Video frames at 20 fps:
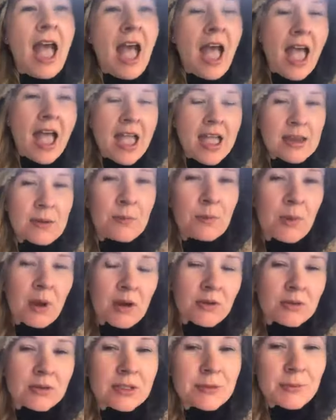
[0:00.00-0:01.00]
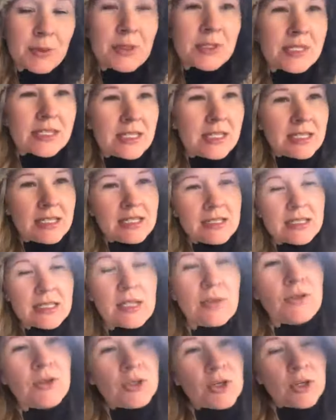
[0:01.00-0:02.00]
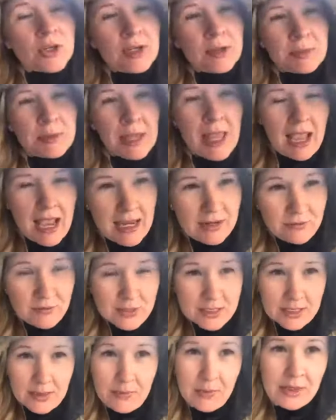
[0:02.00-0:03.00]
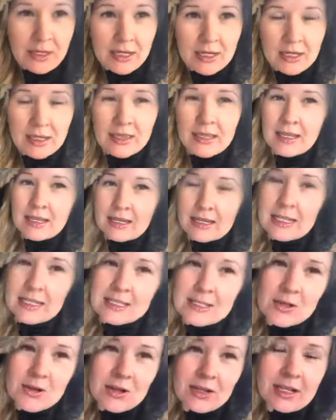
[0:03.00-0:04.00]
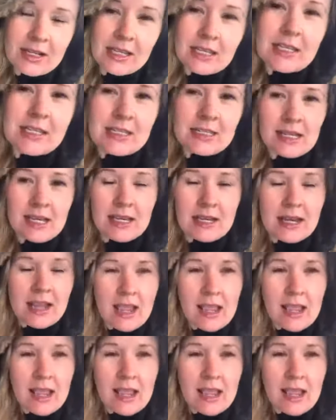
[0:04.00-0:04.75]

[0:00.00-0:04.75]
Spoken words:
And my response is, if you're not going to plan for something, then it's not going to get done.